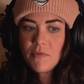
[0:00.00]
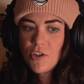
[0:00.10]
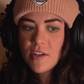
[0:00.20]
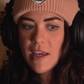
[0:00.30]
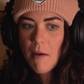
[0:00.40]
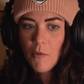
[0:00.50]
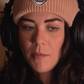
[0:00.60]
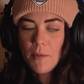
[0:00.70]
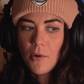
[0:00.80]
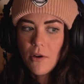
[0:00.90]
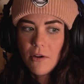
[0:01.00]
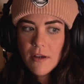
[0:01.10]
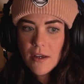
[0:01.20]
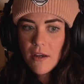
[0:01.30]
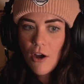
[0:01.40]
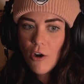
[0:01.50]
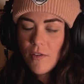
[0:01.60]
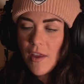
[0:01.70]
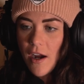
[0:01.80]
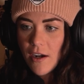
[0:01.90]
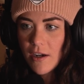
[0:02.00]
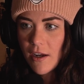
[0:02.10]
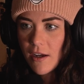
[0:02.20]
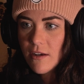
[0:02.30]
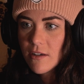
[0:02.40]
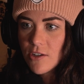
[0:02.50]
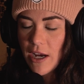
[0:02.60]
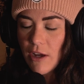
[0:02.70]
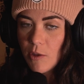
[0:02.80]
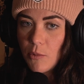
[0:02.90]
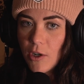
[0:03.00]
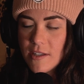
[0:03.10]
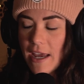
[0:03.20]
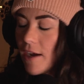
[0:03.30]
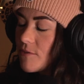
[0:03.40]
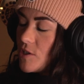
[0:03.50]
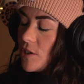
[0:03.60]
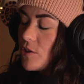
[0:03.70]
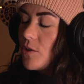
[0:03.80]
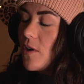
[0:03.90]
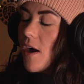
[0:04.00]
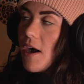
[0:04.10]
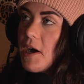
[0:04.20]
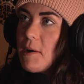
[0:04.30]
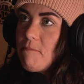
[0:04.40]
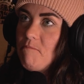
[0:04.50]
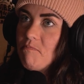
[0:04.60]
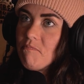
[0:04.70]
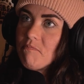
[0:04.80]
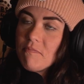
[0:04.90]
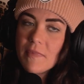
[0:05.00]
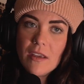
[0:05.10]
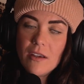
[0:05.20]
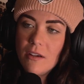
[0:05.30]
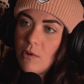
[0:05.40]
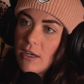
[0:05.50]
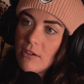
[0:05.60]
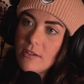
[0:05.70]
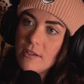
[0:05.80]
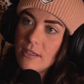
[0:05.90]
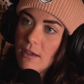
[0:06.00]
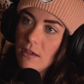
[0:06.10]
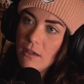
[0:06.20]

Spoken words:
Just get more people over there to check out the boards they have too. What else?